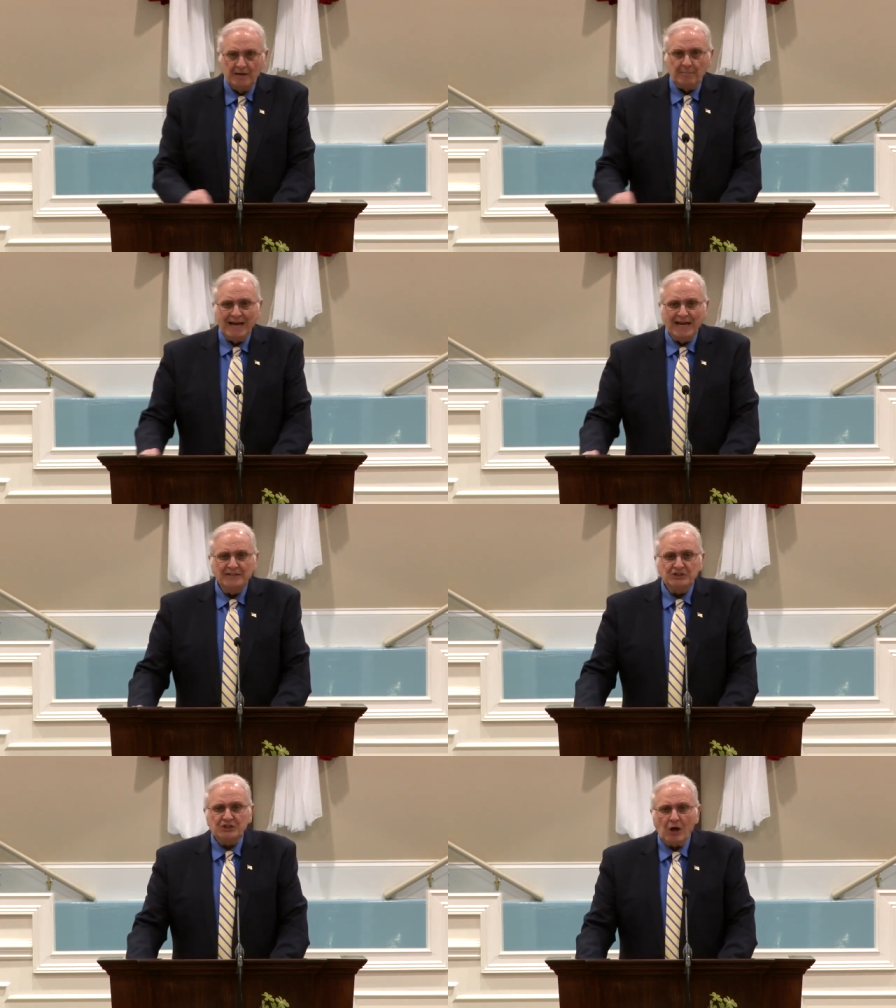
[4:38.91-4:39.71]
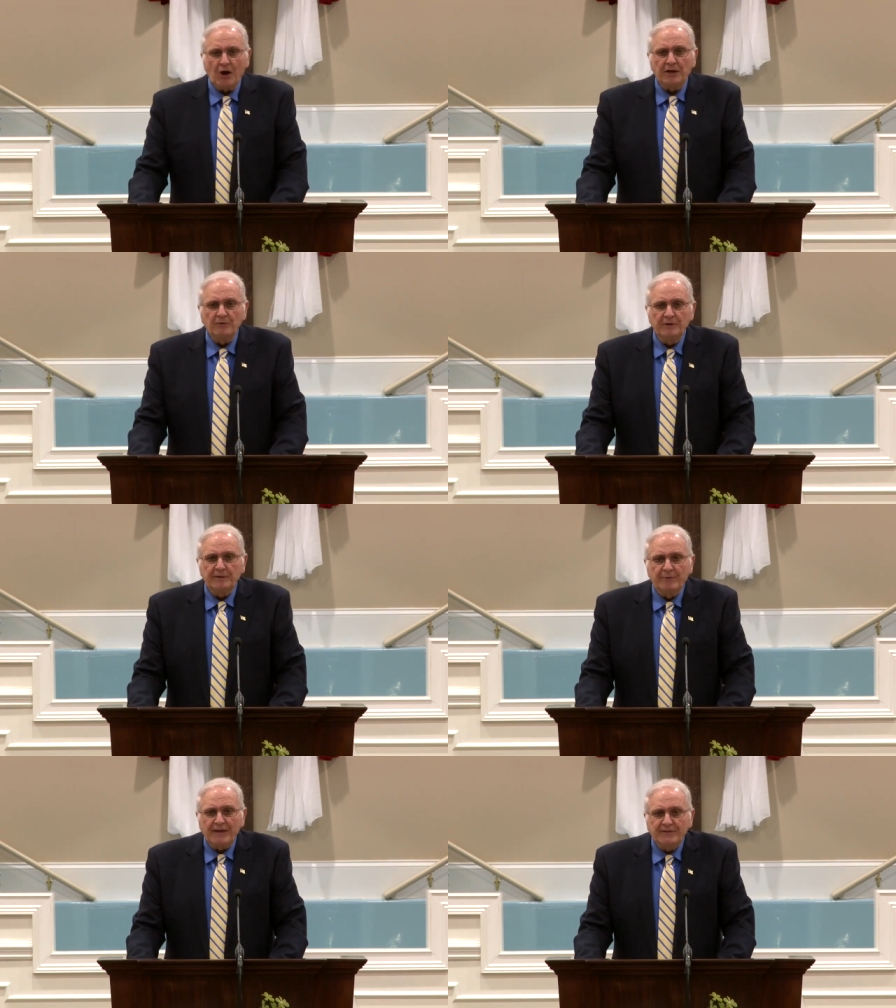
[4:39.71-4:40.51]
Man started with
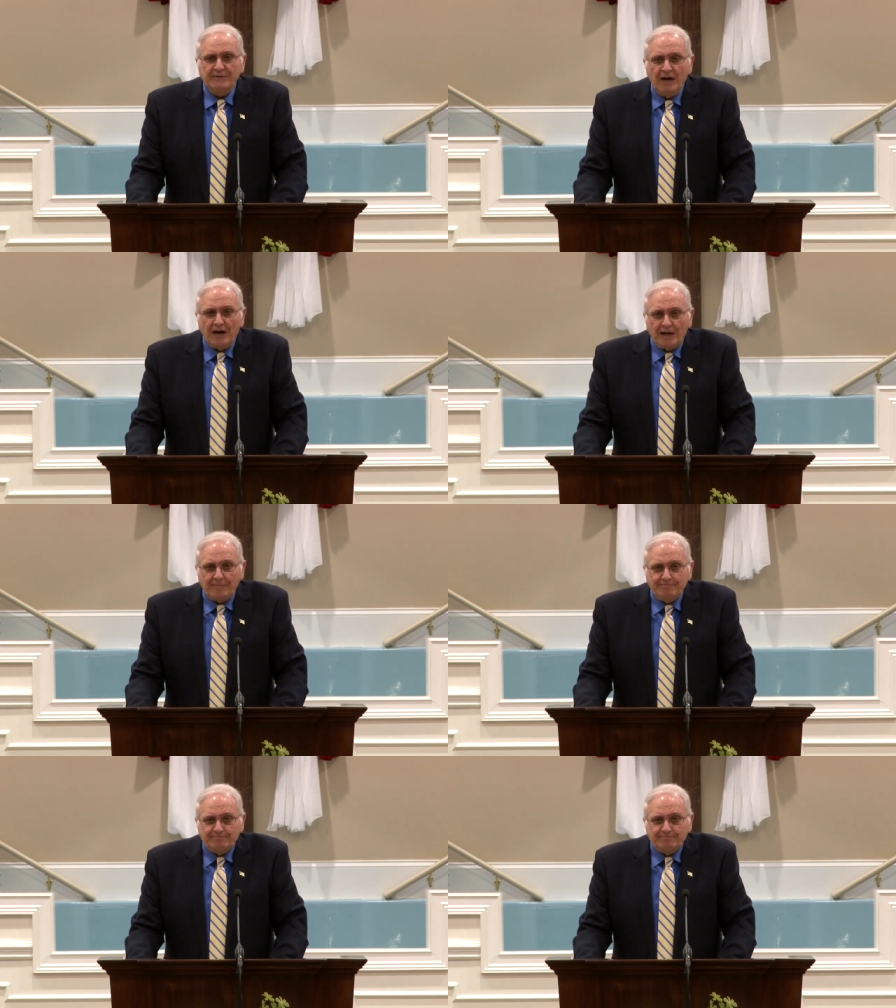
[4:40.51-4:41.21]
the breath of God.